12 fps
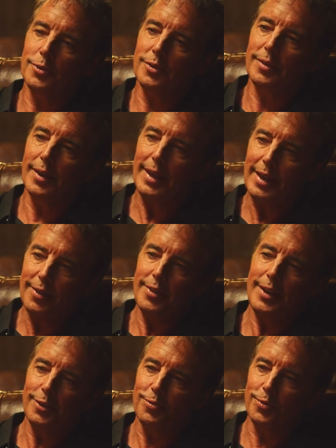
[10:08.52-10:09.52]
who's eaten
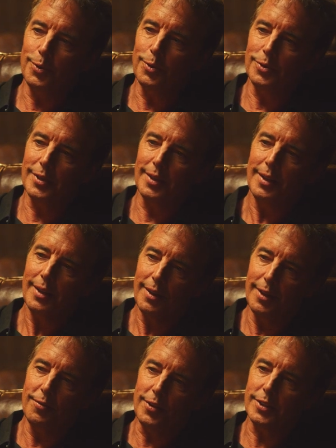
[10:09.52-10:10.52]
these foods and
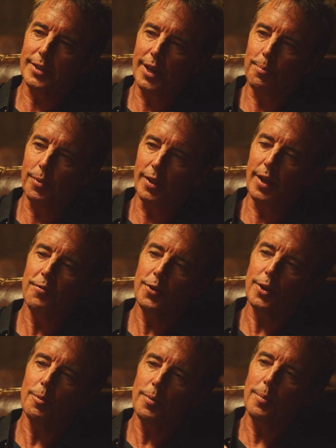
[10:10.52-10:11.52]
lived this type of life,
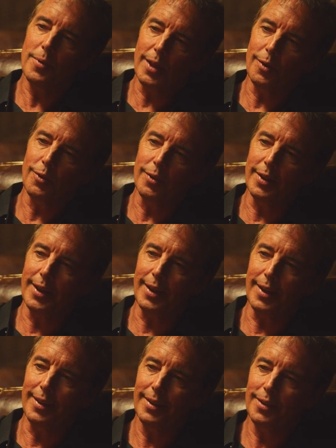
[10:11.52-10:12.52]
you're gonna remember that old
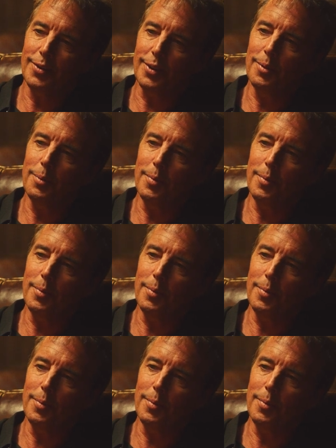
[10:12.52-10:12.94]
lady. You're gonna